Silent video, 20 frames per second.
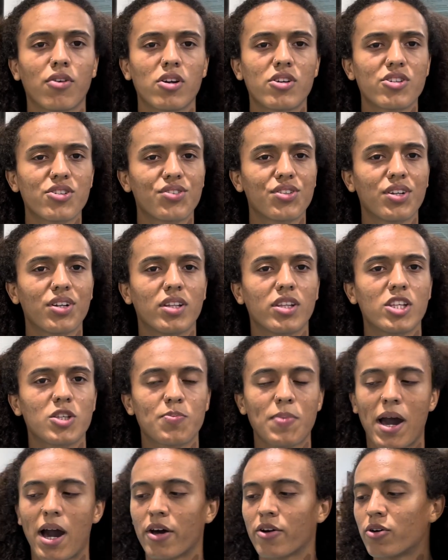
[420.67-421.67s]
interested in this
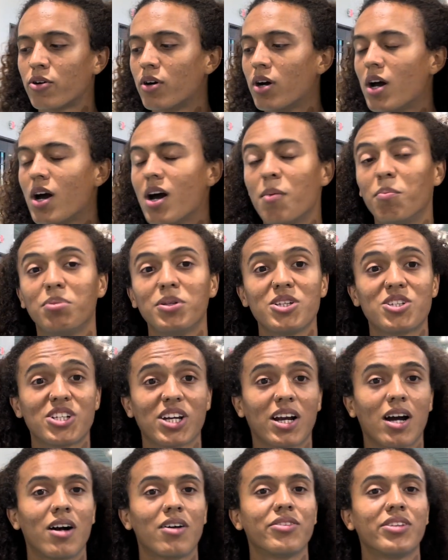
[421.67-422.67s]
paddle, please check
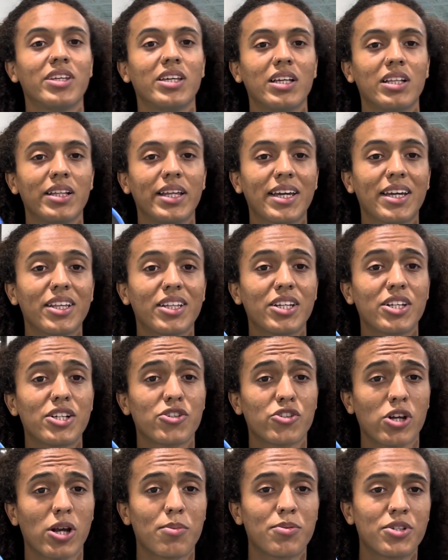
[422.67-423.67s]
out the link in the
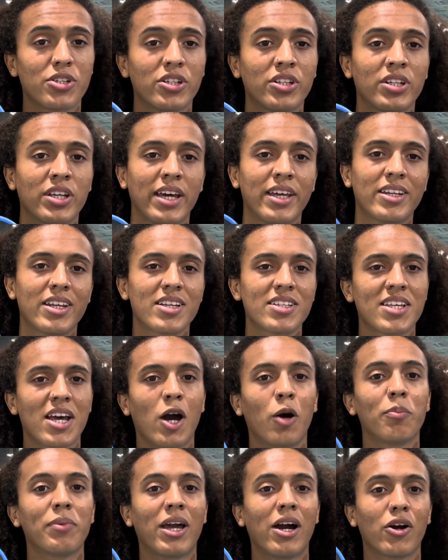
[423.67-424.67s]
description. It does
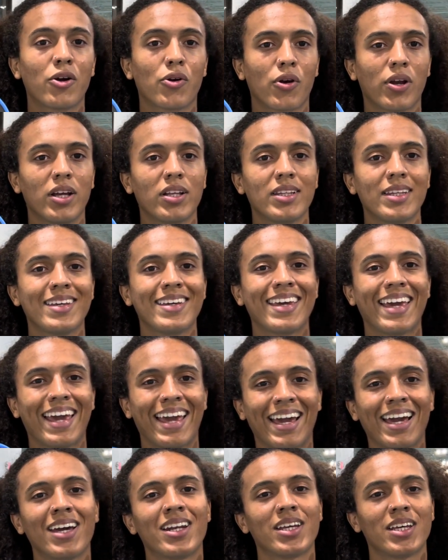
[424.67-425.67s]
help me out greatly,
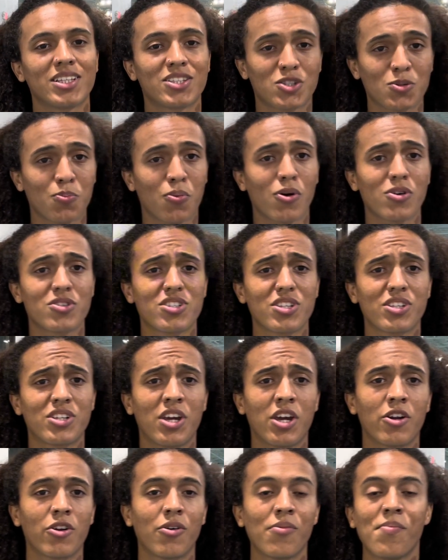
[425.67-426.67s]
and it supports the
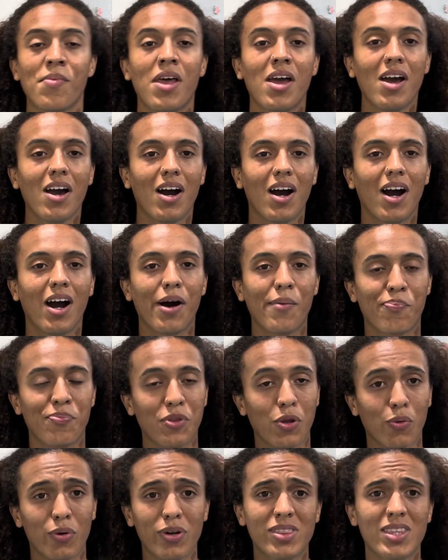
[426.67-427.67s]
channel.
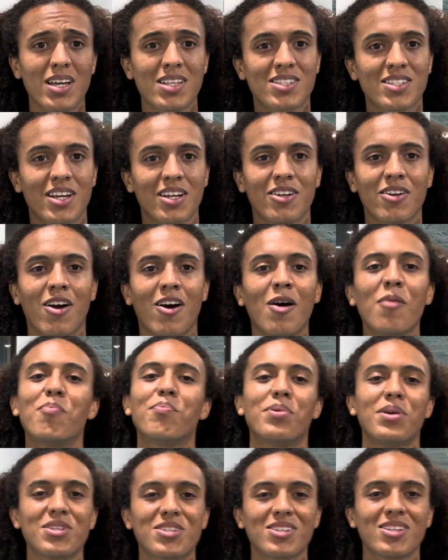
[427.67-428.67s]
With that said, y'all,
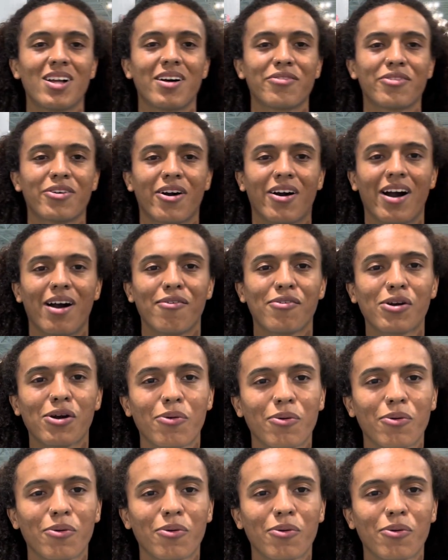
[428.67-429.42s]
peace and love, y'all. Have a good